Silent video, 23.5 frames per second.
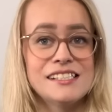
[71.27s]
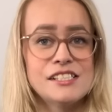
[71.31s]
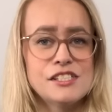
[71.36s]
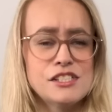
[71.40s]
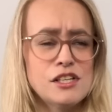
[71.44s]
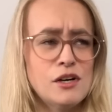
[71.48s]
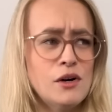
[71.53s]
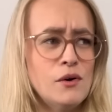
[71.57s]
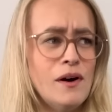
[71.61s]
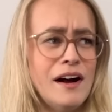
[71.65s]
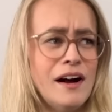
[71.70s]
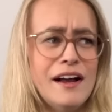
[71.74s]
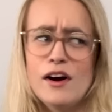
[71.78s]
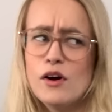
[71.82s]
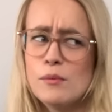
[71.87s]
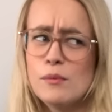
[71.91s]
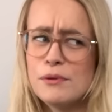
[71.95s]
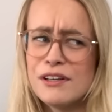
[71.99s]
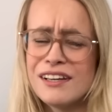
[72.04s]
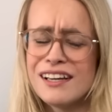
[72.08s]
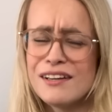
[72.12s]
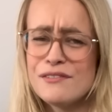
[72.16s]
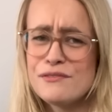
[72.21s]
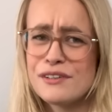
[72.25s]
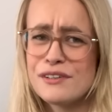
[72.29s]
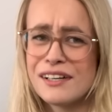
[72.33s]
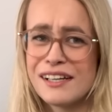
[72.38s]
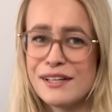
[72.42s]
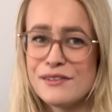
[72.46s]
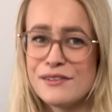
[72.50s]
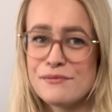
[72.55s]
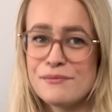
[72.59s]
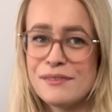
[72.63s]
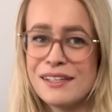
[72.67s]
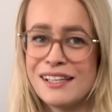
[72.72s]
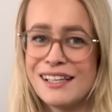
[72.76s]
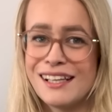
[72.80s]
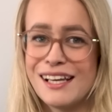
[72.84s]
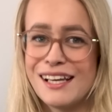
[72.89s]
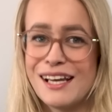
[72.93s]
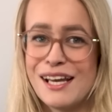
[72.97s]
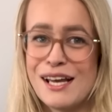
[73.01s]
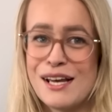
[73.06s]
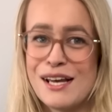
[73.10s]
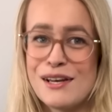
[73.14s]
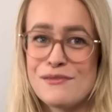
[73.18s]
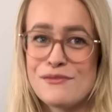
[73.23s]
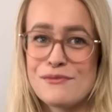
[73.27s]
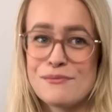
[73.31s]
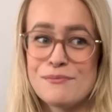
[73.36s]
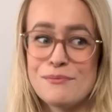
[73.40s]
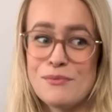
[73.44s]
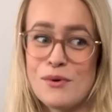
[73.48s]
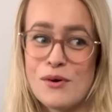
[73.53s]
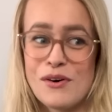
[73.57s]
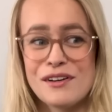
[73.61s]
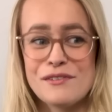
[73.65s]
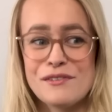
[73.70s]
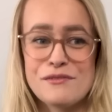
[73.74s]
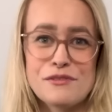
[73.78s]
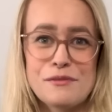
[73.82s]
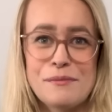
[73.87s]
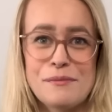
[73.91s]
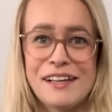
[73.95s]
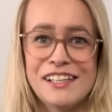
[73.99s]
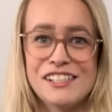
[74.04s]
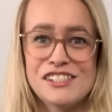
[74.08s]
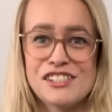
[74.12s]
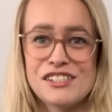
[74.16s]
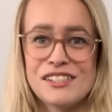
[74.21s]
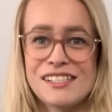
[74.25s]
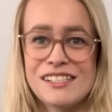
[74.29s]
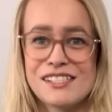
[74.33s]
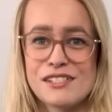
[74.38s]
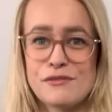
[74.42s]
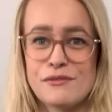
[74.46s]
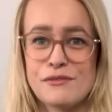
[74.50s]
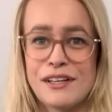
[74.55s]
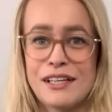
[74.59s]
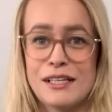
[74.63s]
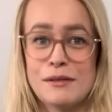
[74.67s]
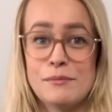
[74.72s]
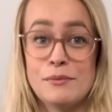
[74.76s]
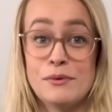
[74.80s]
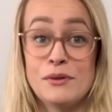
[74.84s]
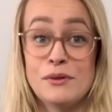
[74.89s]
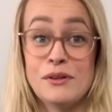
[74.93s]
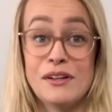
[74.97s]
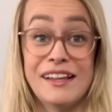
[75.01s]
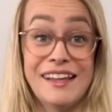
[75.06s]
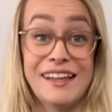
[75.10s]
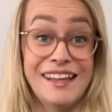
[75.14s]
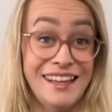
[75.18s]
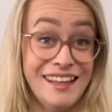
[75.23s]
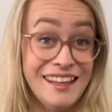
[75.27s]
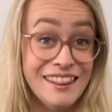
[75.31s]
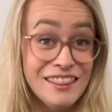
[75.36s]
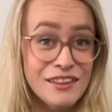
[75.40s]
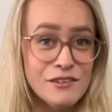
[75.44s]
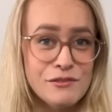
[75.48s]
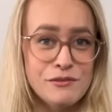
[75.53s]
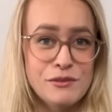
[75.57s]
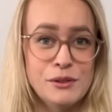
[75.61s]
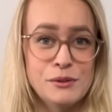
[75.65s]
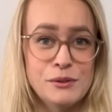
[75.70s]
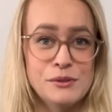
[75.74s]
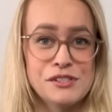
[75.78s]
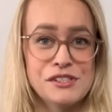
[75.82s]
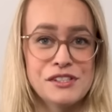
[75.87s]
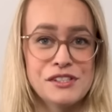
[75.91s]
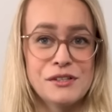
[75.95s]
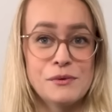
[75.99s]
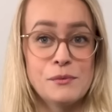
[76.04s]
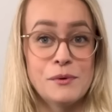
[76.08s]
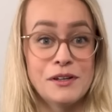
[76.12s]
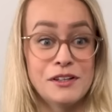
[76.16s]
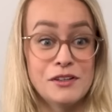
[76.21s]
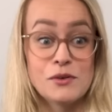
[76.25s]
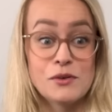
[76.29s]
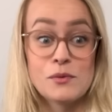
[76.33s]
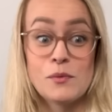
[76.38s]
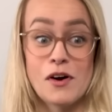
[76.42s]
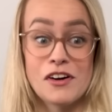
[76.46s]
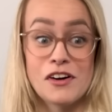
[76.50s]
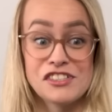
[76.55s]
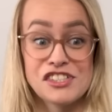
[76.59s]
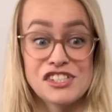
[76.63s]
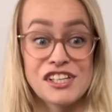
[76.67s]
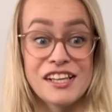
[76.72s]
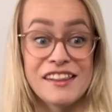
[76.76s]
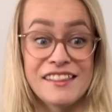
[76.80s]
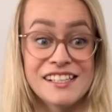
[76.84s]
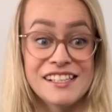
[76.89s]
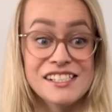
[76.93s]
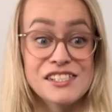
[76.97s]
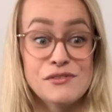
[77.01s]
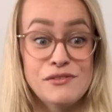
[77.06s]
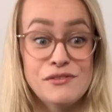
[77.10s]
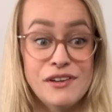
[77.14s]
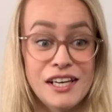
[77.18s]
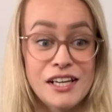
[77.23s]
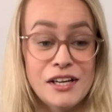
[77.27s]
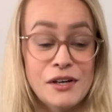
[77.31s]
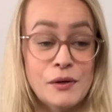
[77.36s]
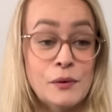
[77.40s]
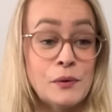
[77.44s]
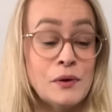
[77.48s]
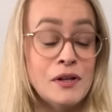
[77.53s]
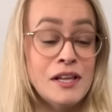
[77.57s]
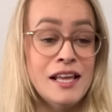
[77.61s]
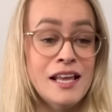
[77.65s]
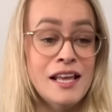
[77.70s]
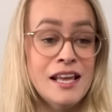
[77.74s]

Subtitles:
So I hope you can forgive me if more information is available in the future when you're watching this video